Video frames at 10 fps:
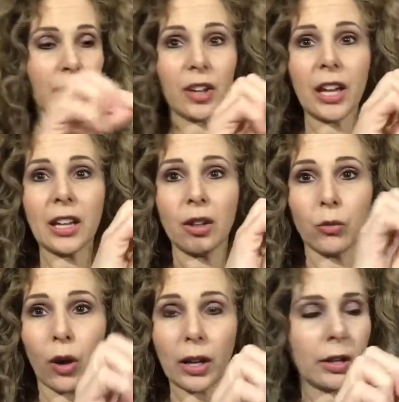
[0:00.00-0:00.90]
You take it and you
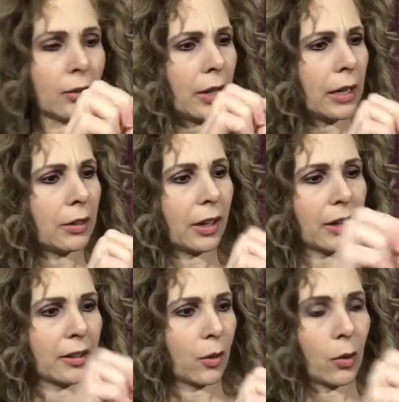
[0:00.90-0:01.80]
write it on your hand. You're like,
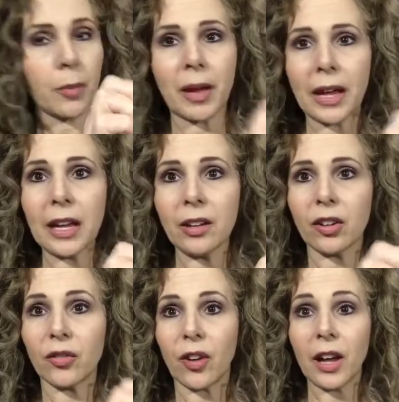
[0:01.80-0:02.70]
it's going on my hand
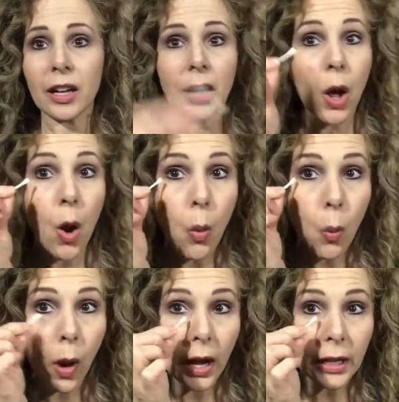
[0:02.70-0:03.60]
just fine.
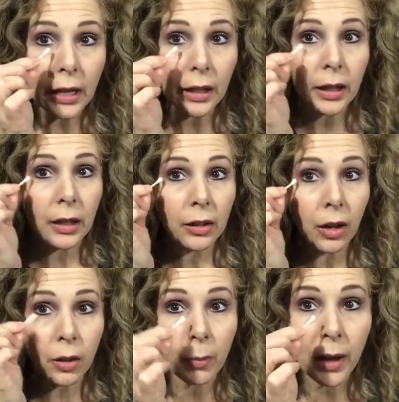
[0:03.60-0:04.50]
Why can't I get it
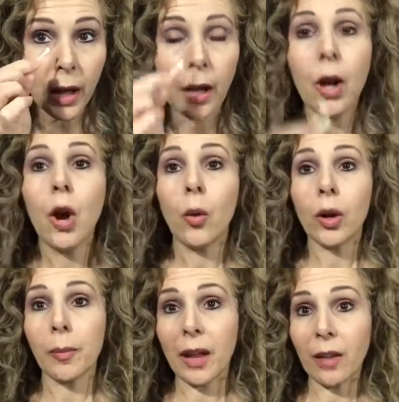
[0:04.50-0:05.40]
under my eye?
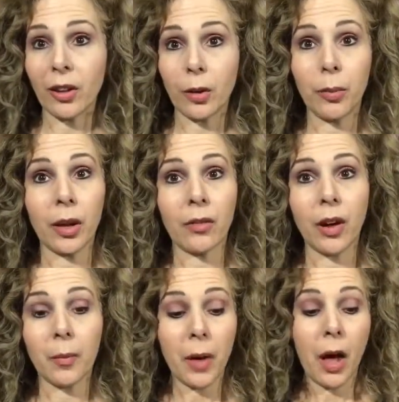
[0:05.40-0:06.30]
Well, you might have a little bit of
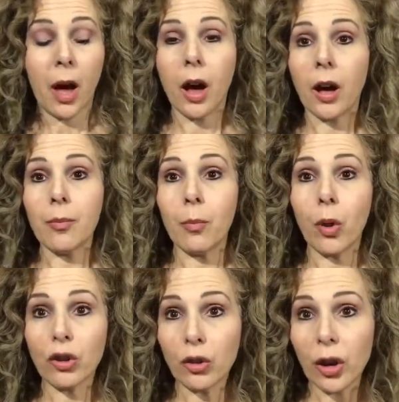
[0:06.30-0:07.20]
um, um,
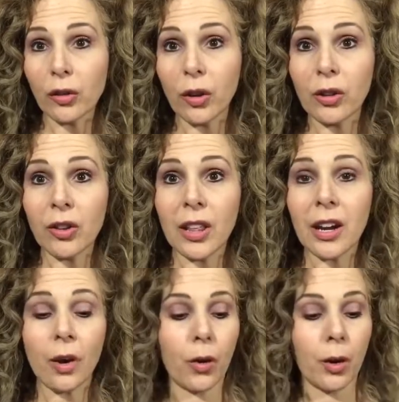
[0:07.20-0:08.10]
moisturizer under
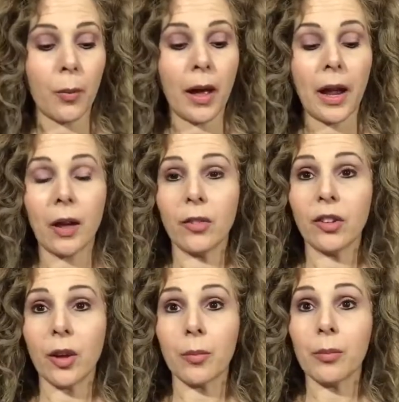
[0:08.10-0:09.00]
there, or you might have
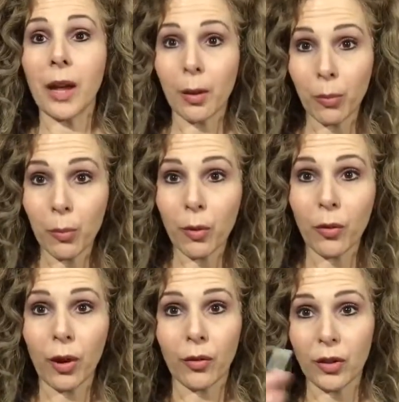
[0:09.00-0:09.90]
some makeup
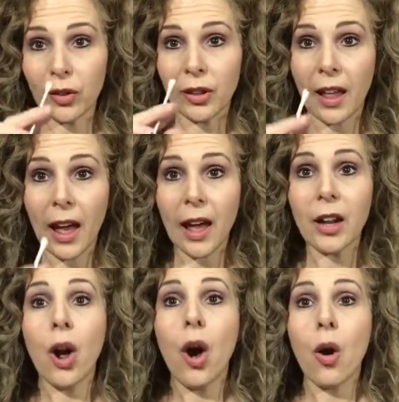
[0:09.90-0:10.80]
remover if you did
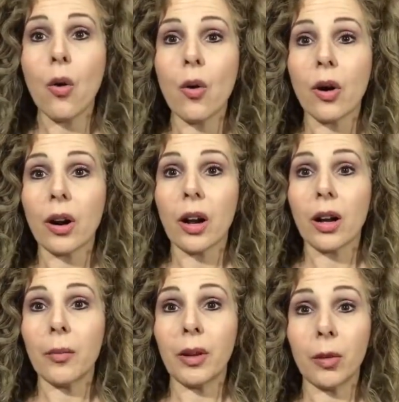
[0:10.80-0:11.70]
that, or
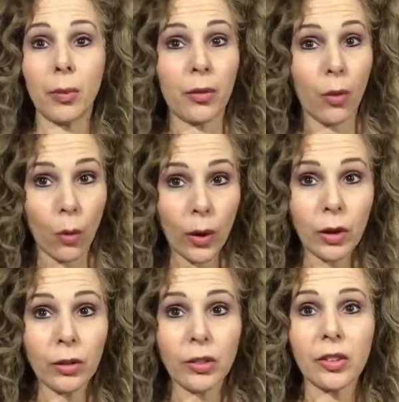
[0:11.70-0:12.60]
um, a little bit of
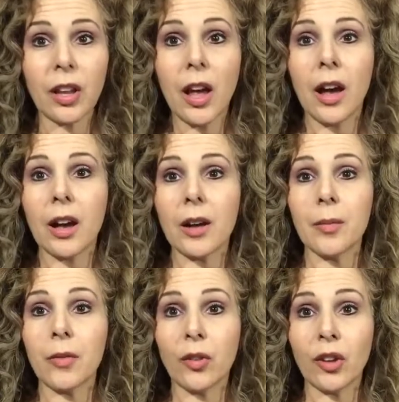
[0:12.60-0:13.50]
oils
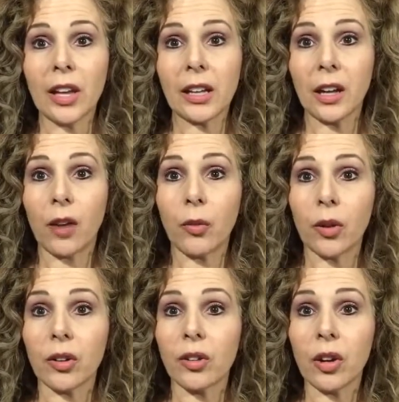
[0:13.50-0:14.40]
um, if you're taking it off
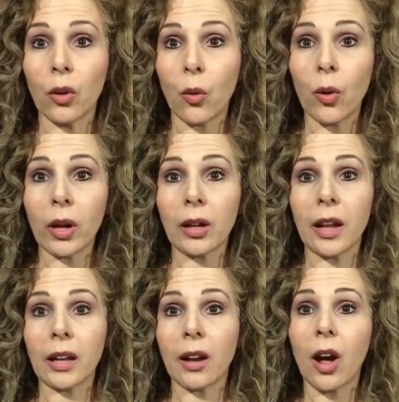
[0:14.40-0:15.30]
with a, an oil
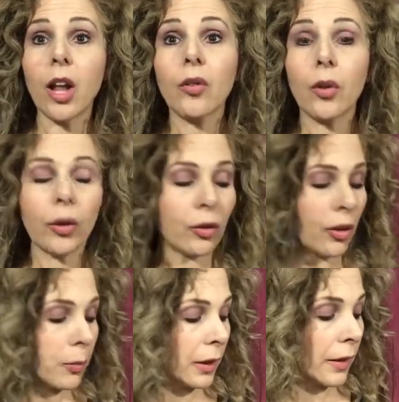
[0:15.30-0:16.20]
like an olive oil or
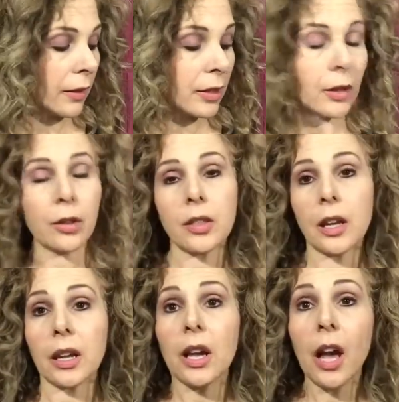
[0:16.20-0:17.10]
something. And that's the other thing.